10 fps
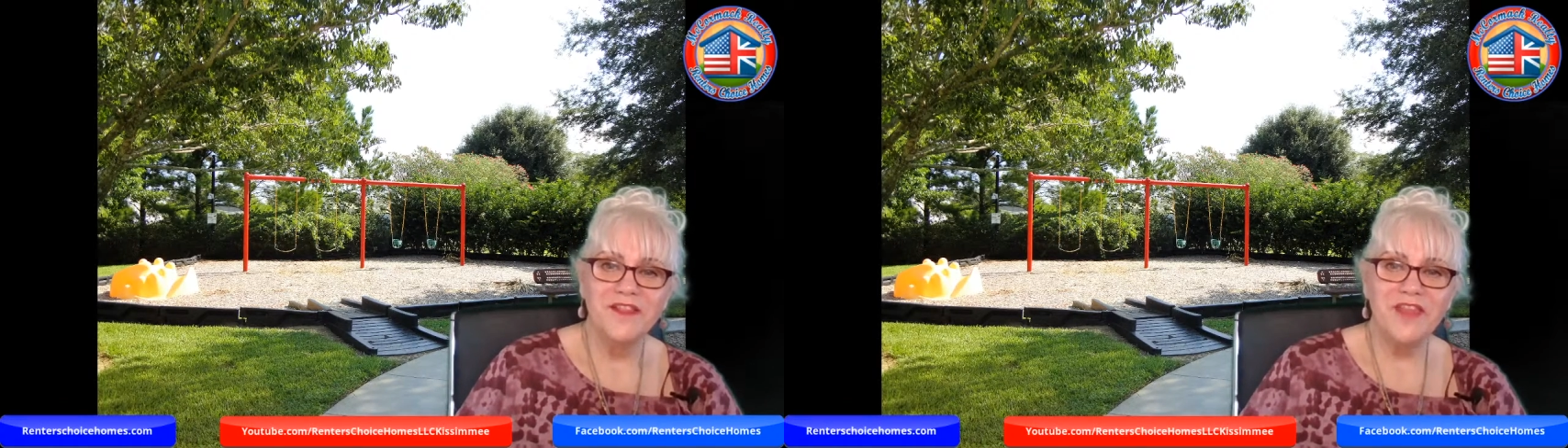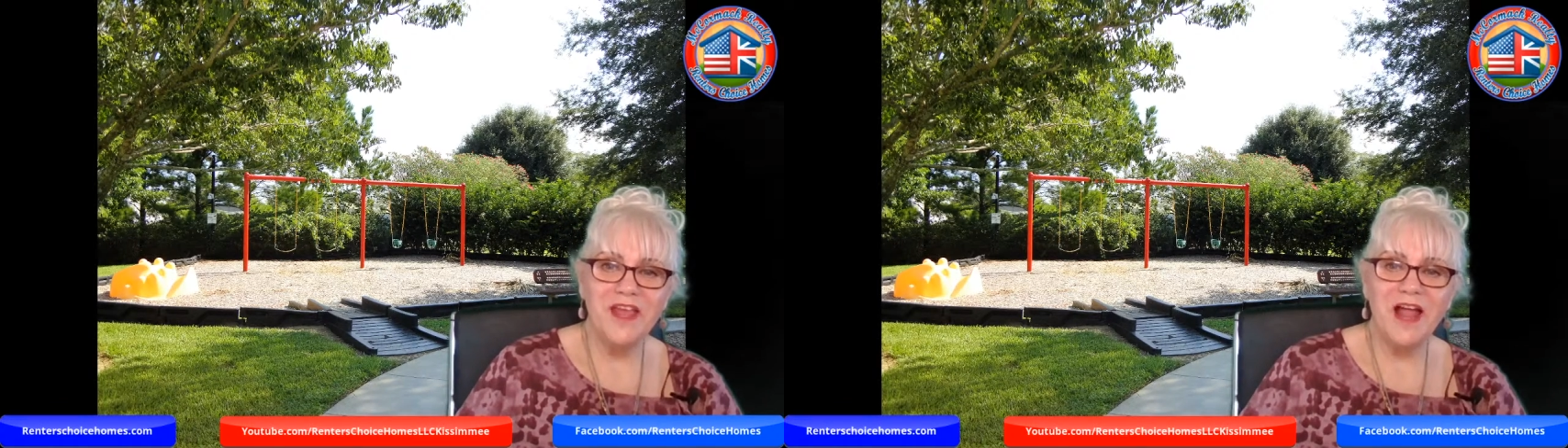
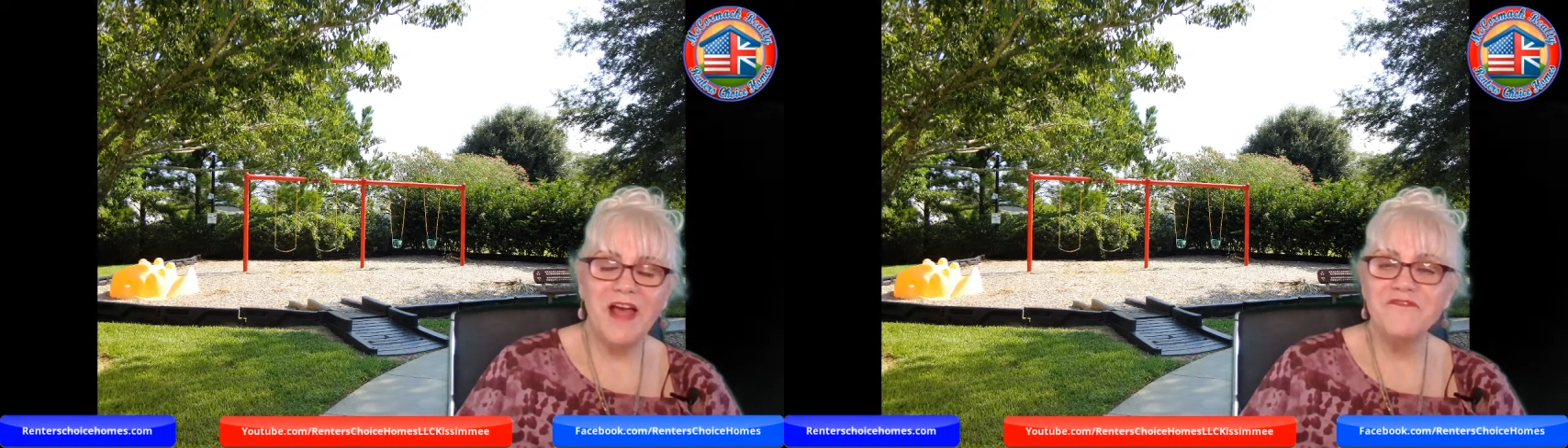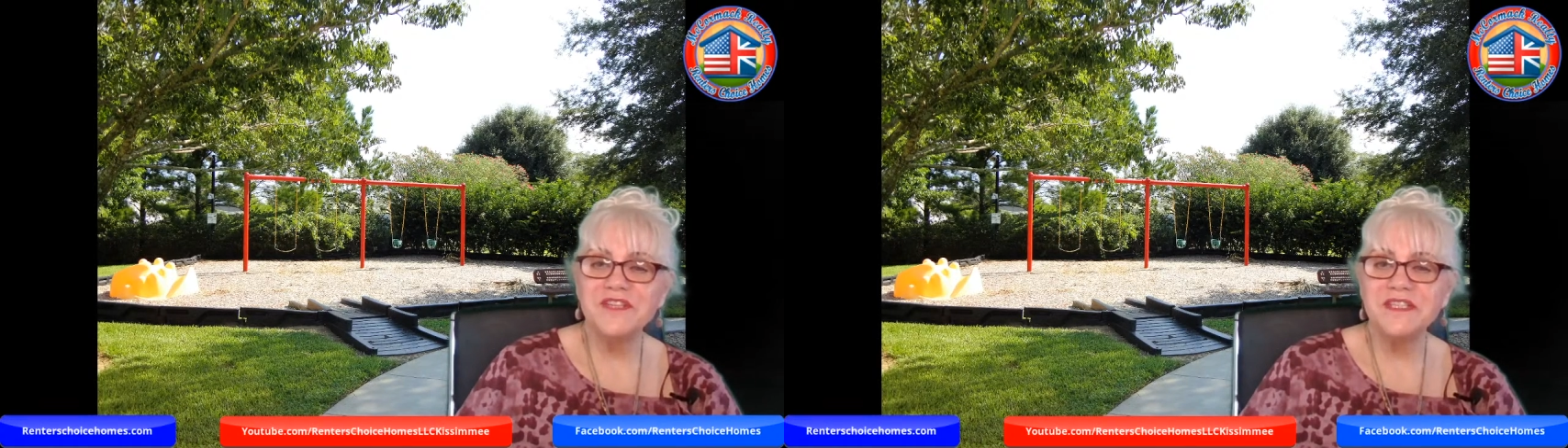They'll
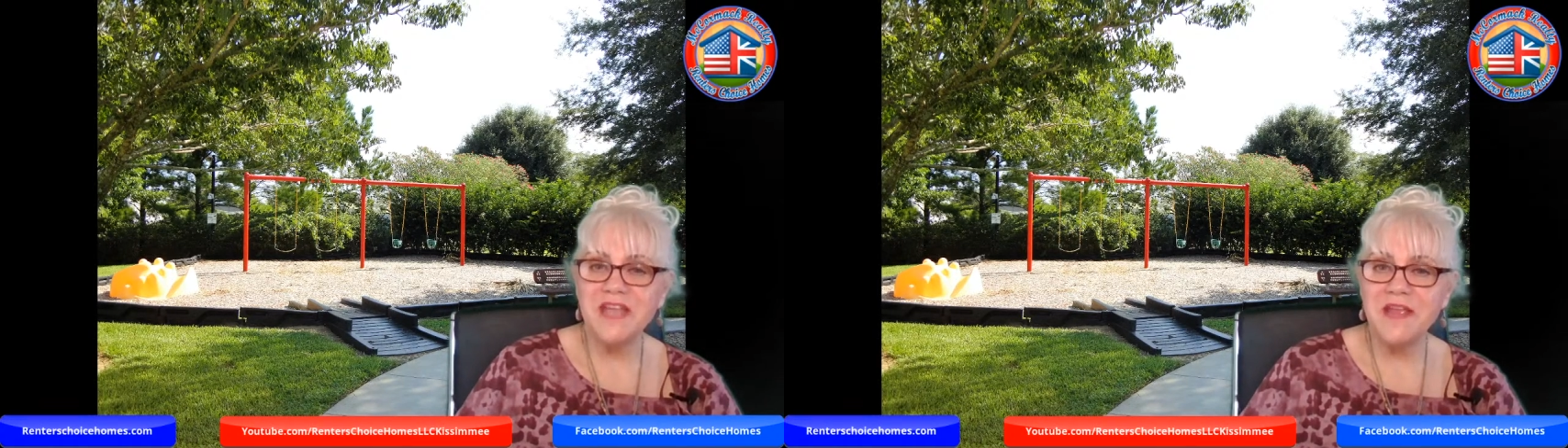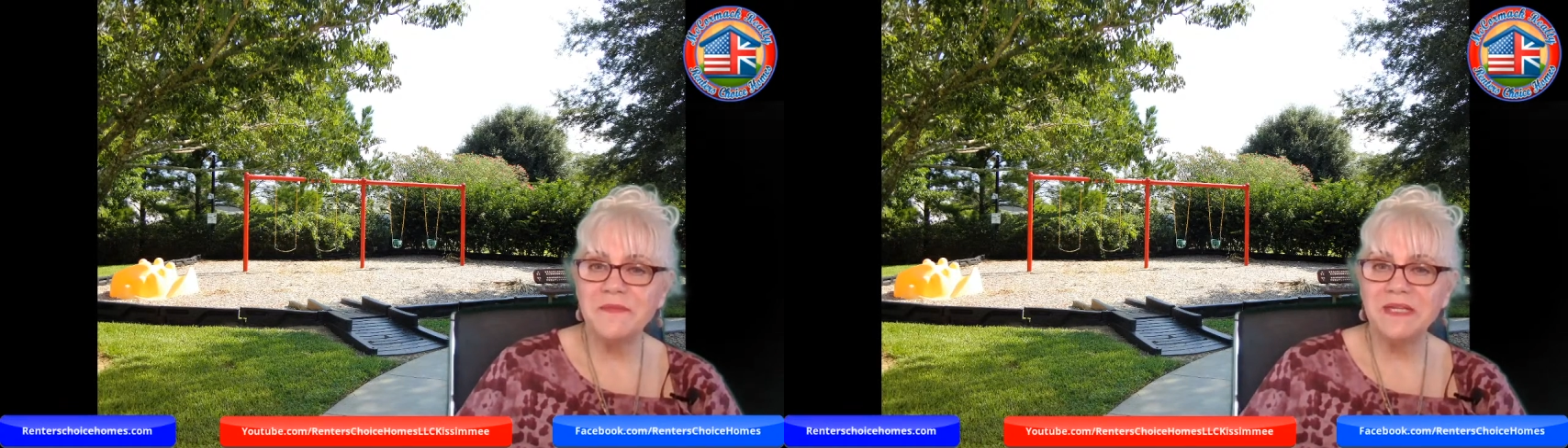have the
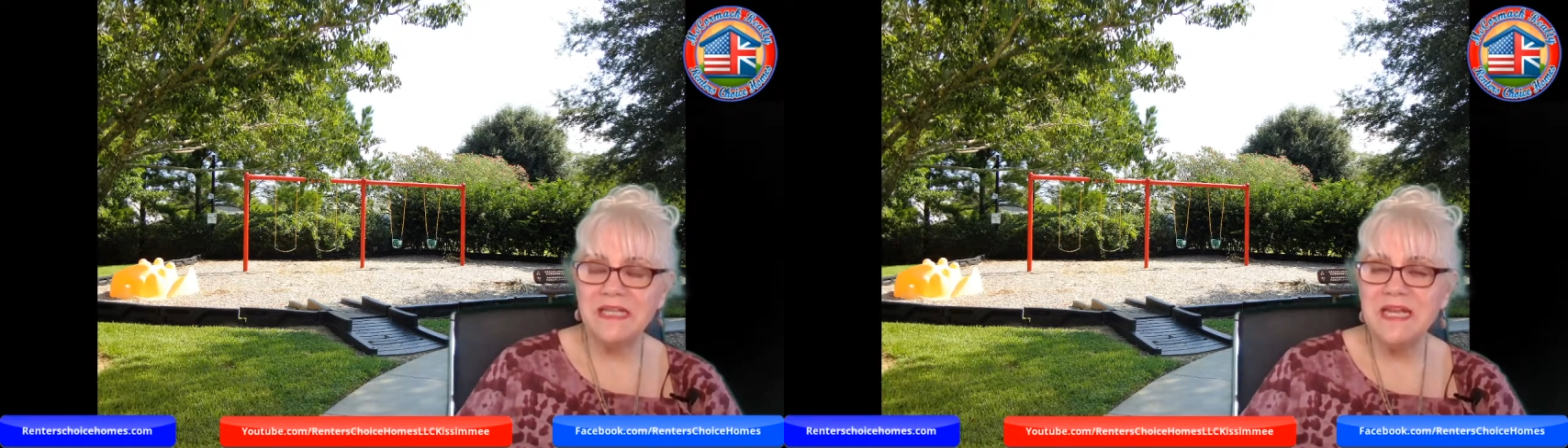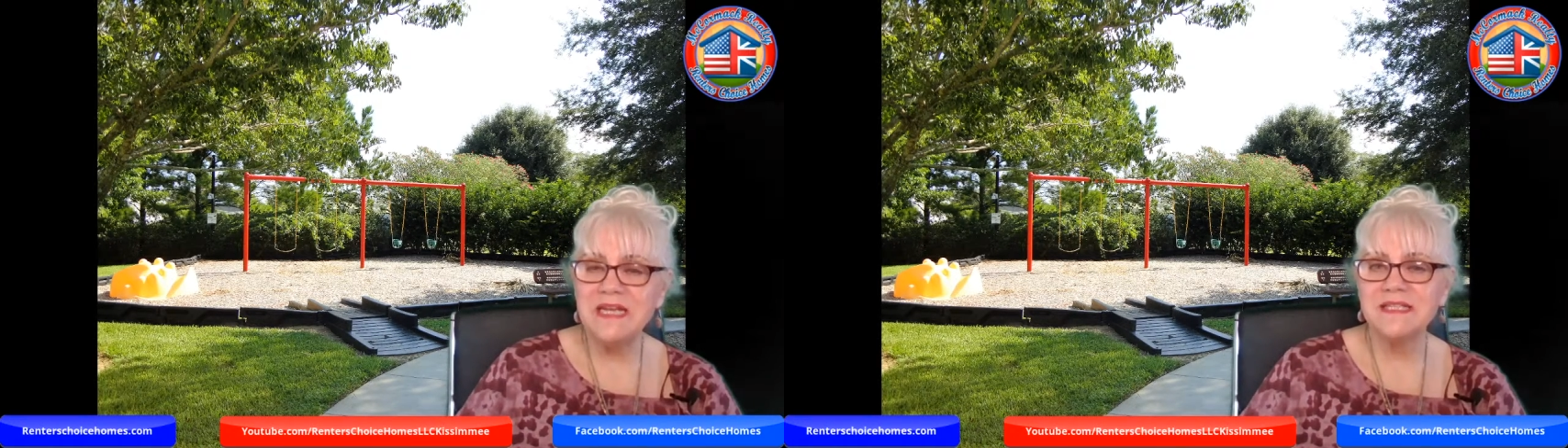same
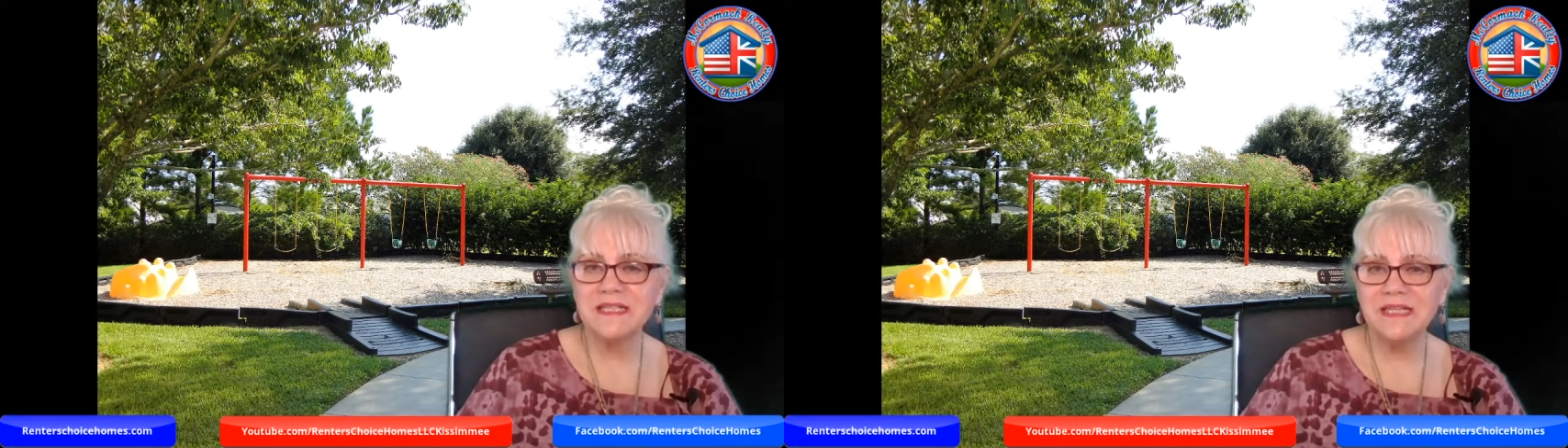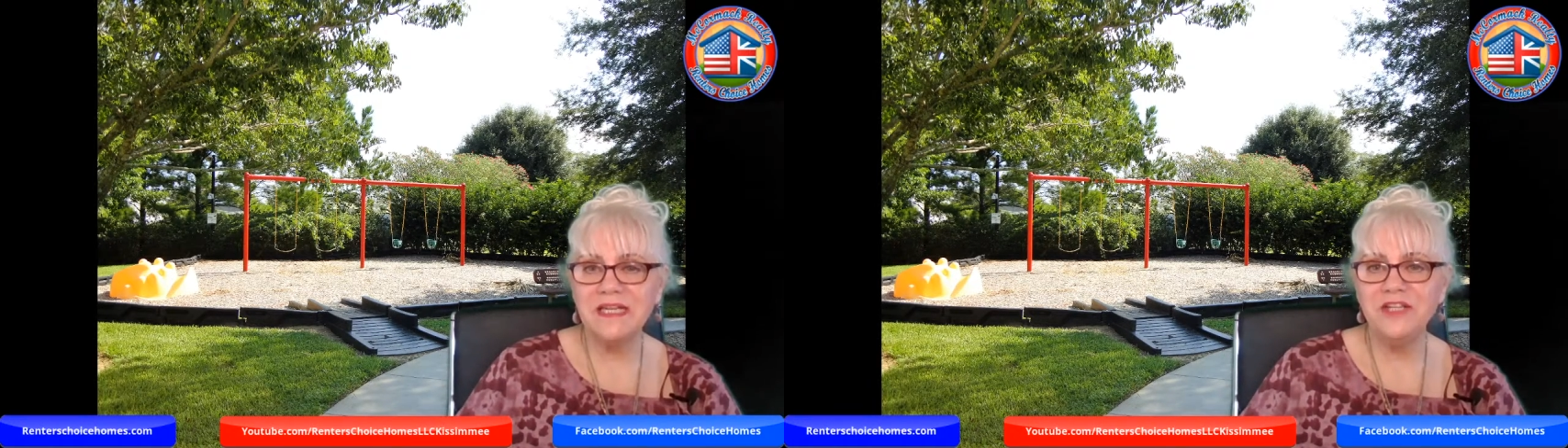cleaners
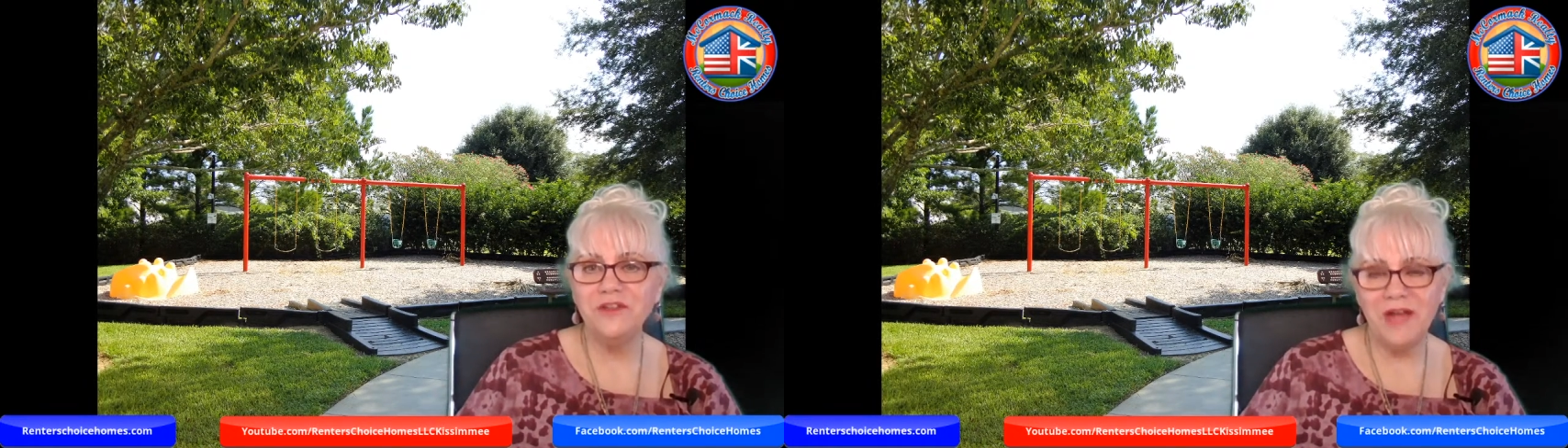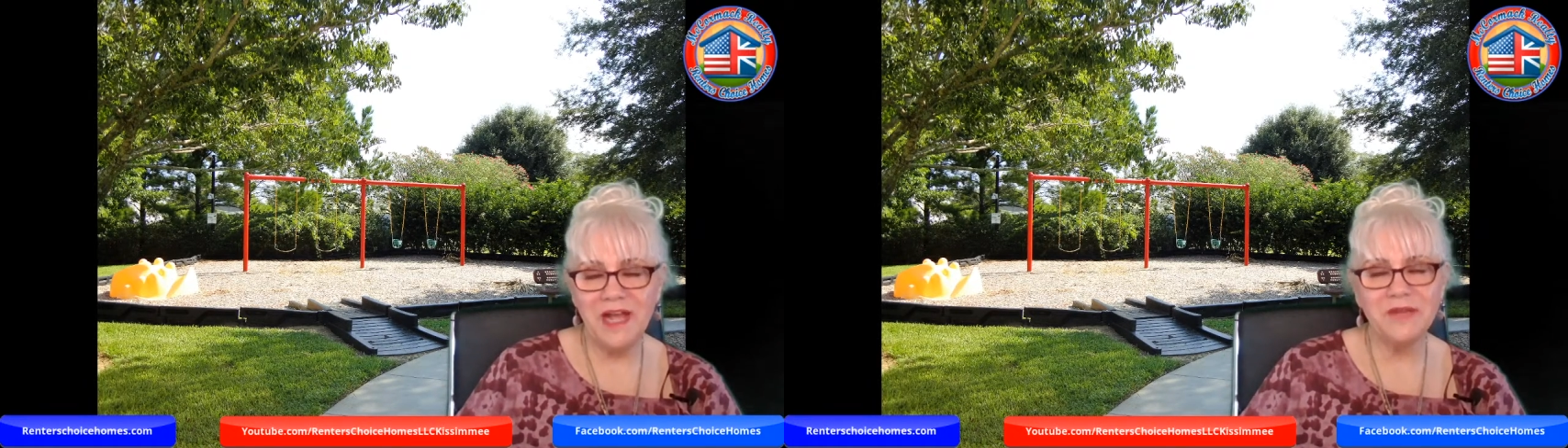clean
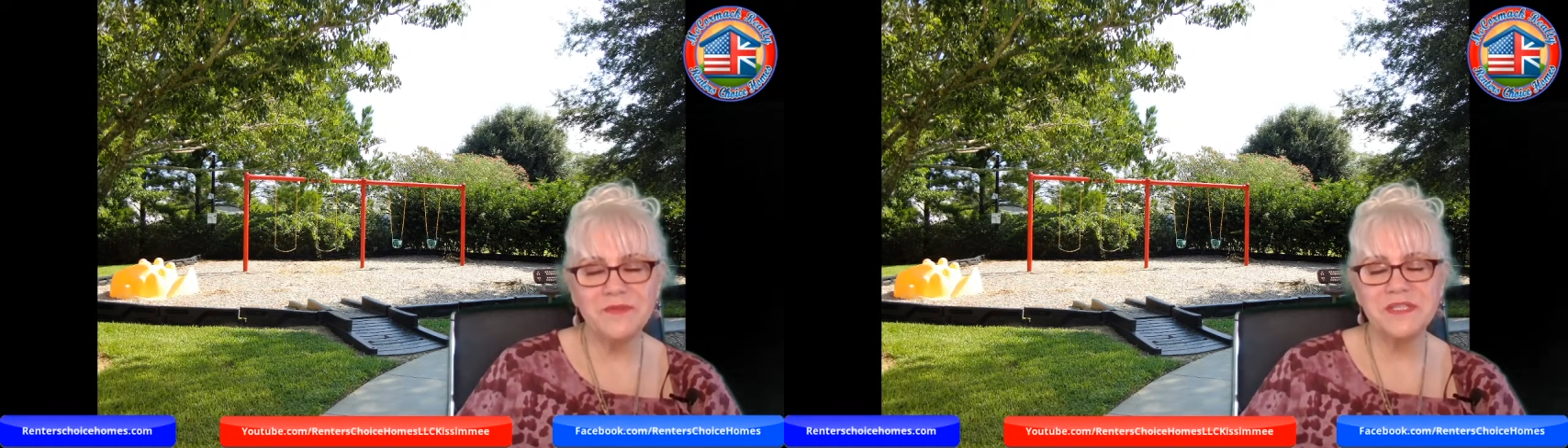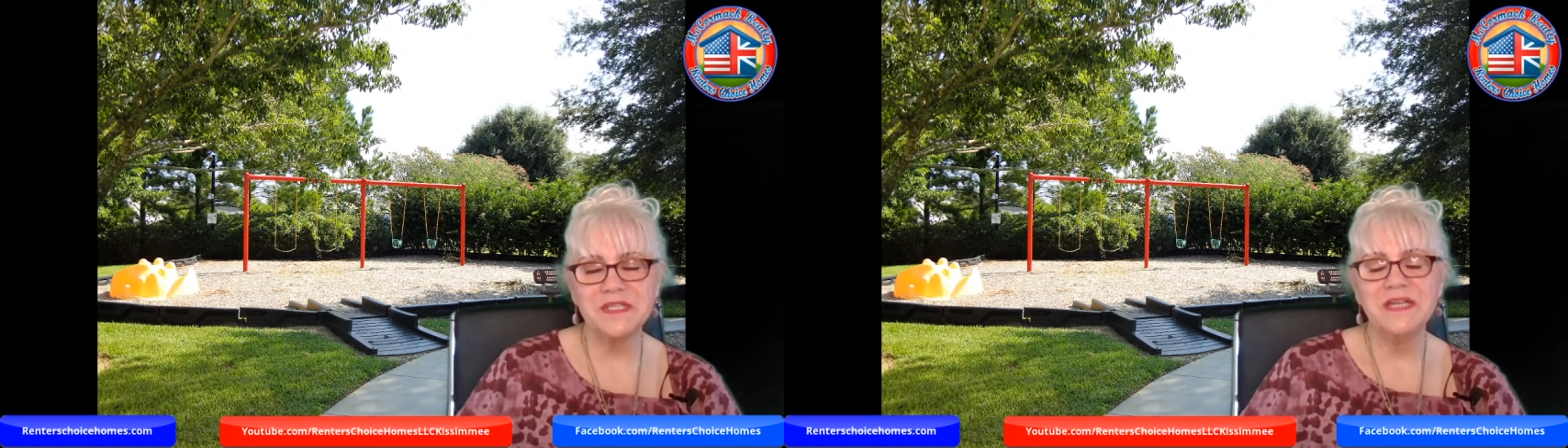your
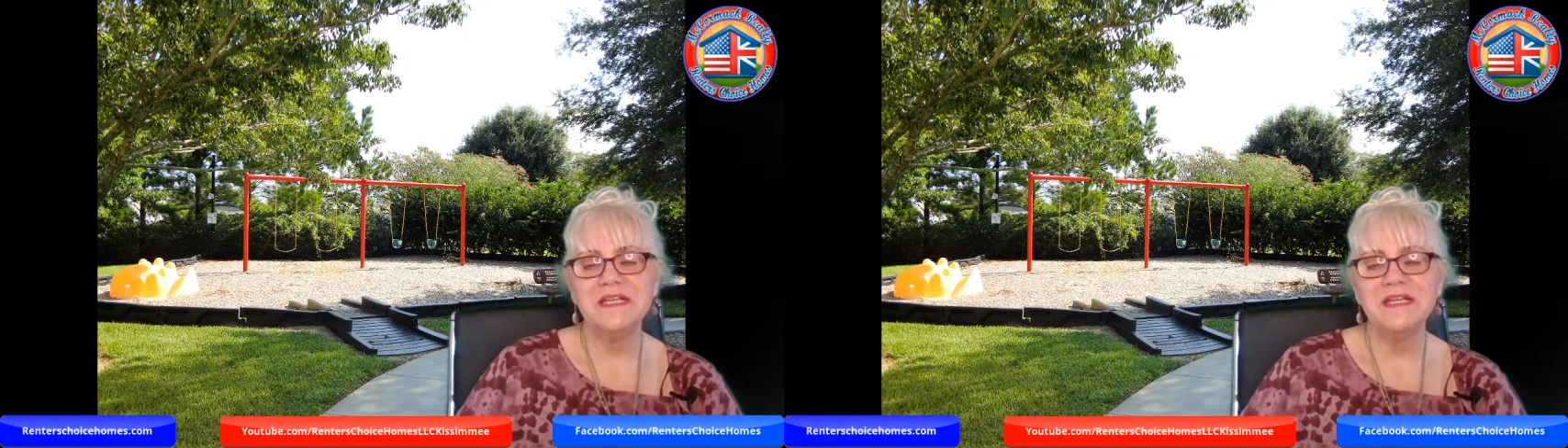house